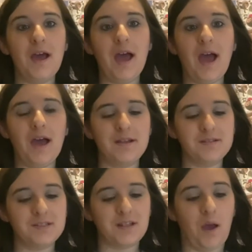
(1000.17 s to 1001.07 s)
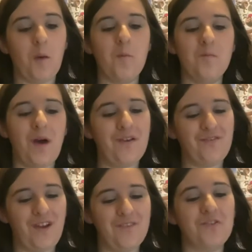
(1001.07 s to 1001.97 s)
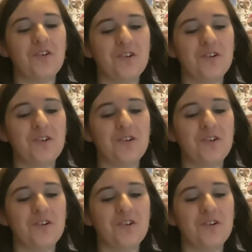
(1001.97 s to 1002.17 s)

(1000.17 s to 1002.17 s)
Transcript: and my favourite